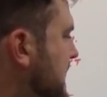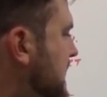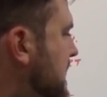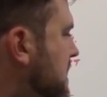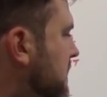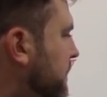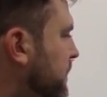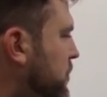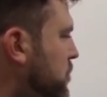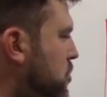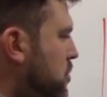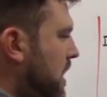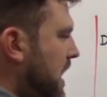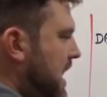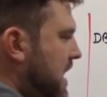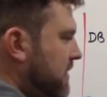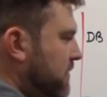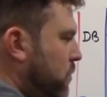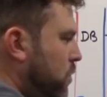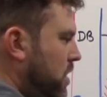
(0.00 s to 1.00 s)
If you
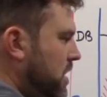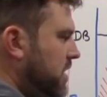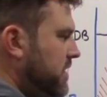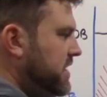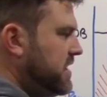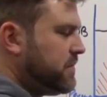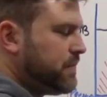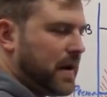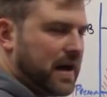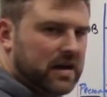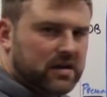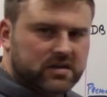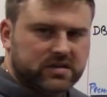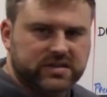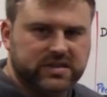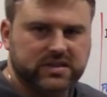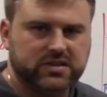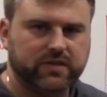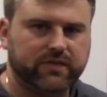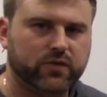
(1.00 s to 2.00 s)
have one of these
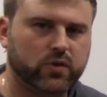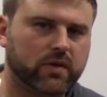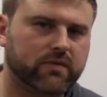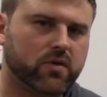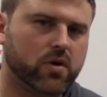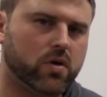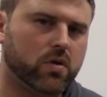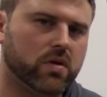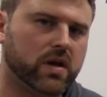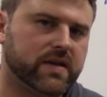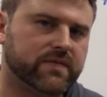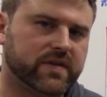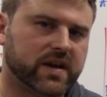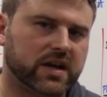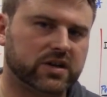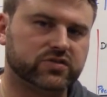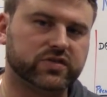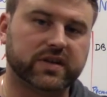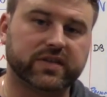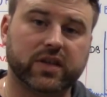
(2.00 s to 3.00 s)
policies, if you have a whole life
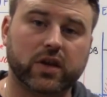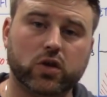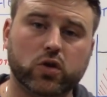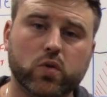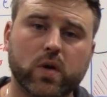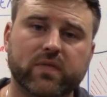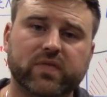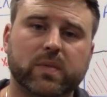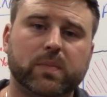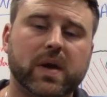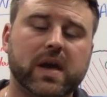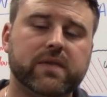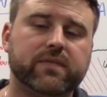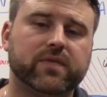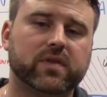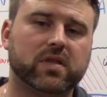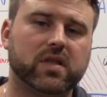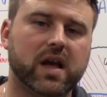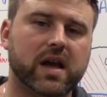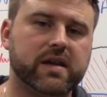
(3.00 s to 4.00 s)
contract that you have to pay
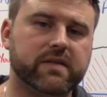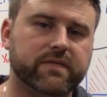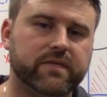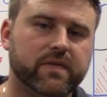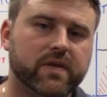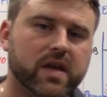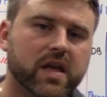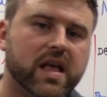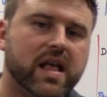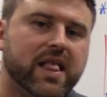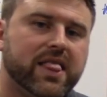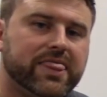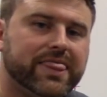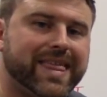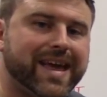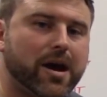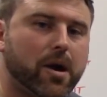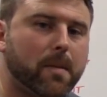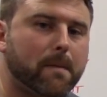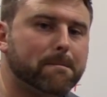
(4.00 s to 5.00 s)
for life,
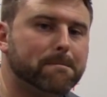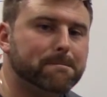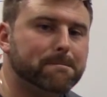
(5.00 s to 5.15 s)
there